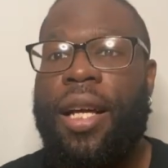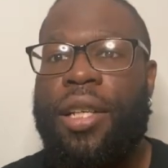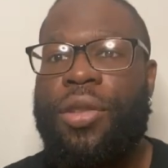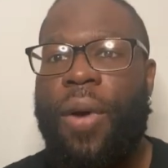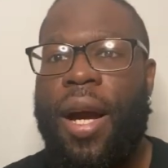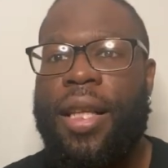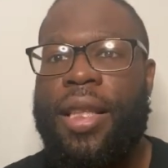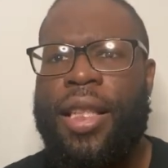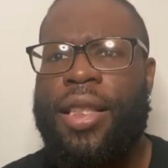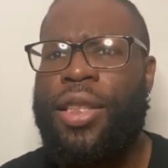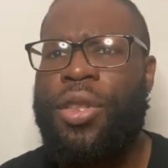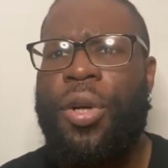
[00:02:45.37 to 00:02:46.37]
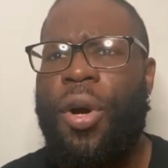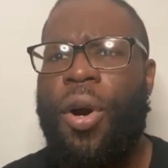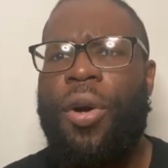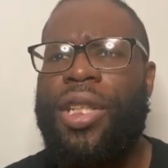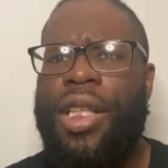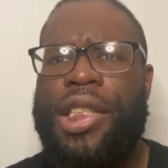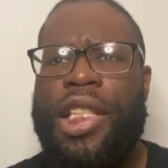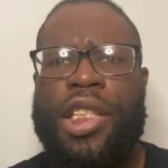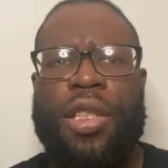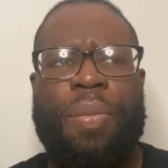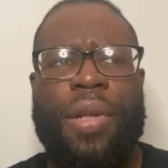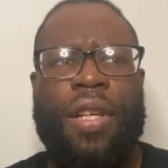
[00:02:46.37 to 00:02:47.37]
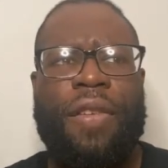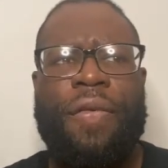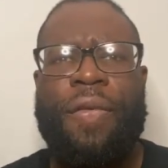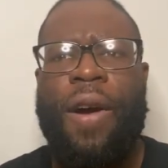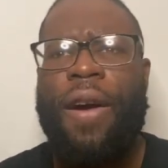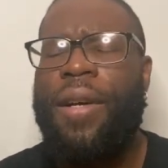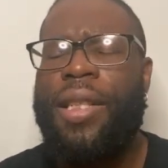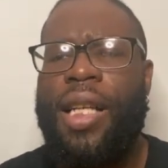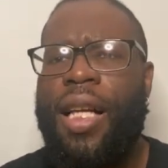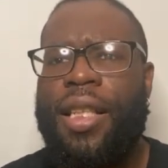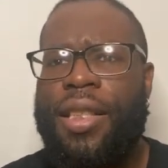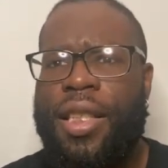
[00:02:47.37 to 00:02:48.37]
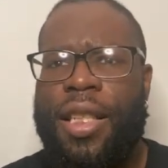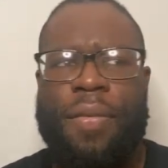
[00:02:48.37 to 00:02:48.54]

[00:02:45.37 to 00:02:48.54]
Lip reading: right? This girl that seems to be very intelligent,